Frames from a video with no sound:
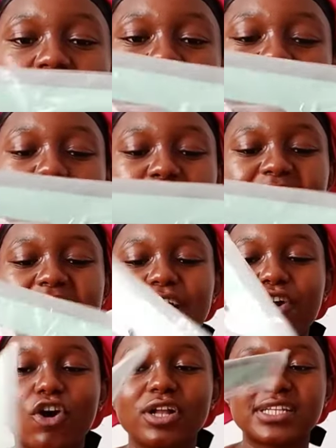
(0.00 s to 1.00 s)
For me, I
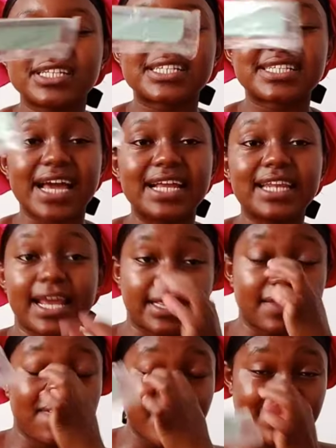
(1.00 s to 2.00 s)
called it
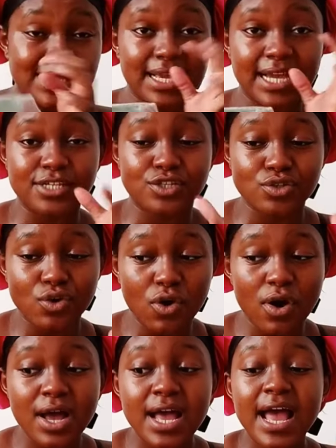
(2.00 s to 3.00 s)
the first thing I
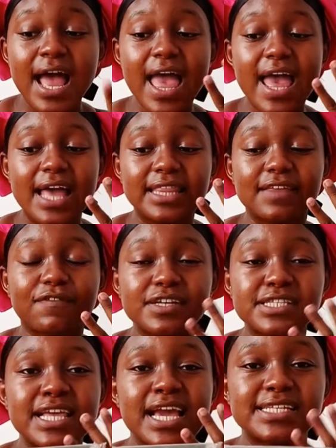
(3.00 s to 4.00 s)
saw, and the
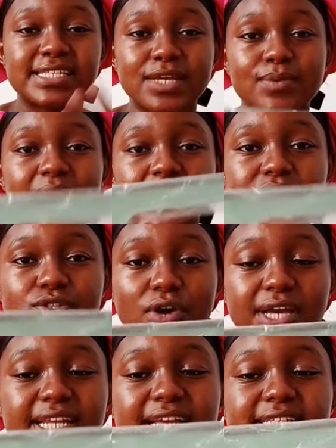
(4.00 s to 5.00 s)
first thing I said when I saw
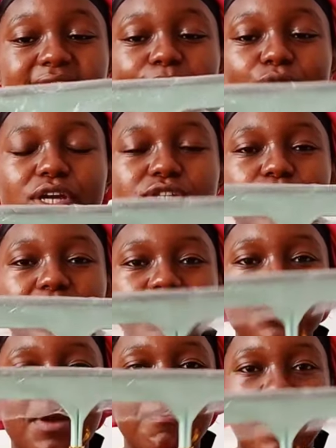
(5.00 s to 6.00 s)
it is, I'm going to
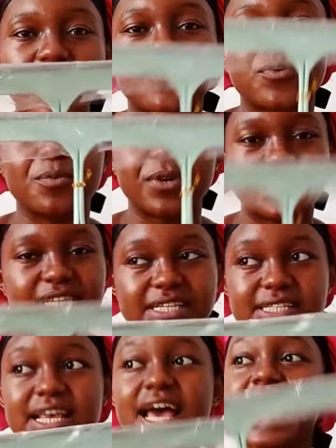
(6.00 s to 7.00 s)
clean my bathroom with this.